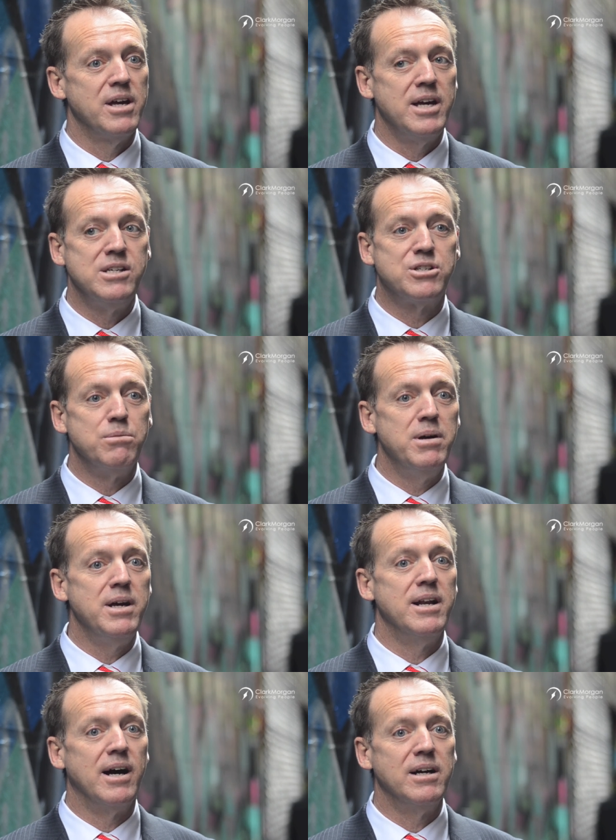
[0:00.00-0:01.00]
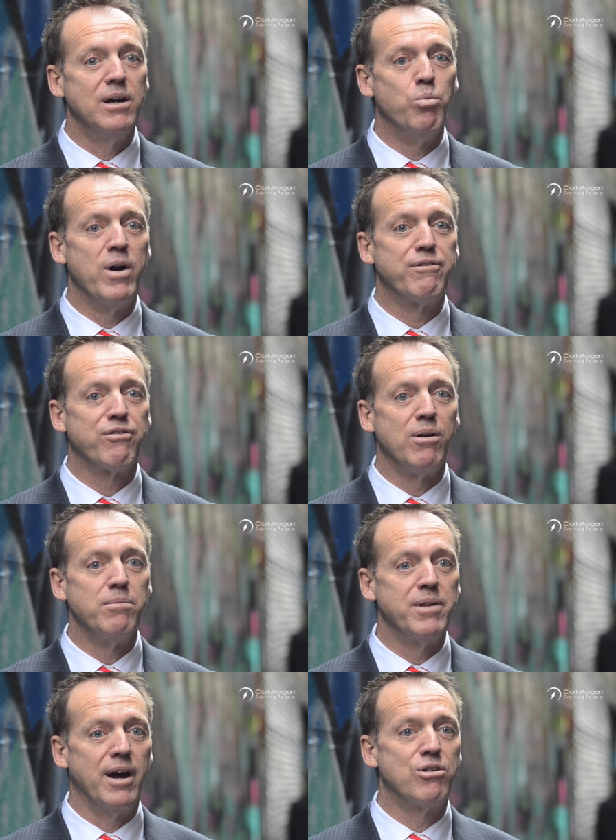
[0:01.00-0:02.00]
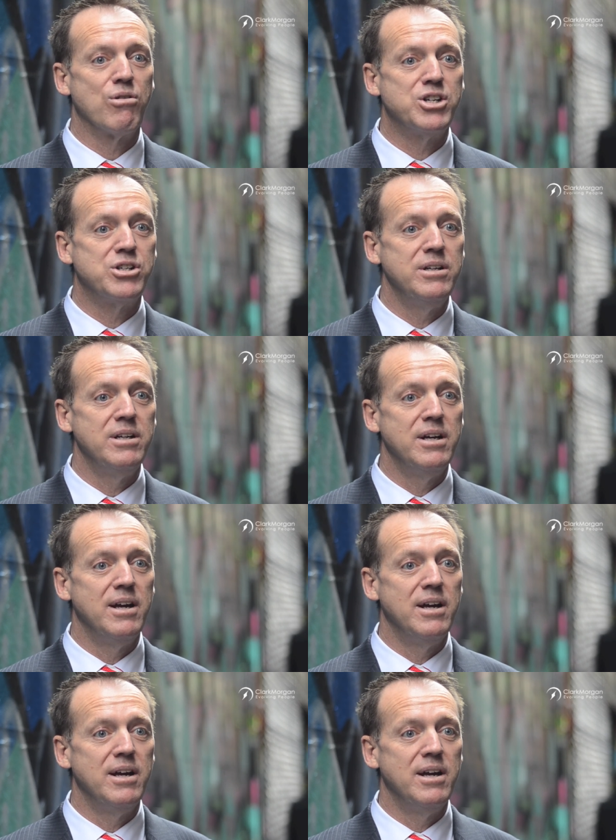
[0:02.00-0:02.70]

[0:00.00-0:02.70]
His demeanor went from aggression,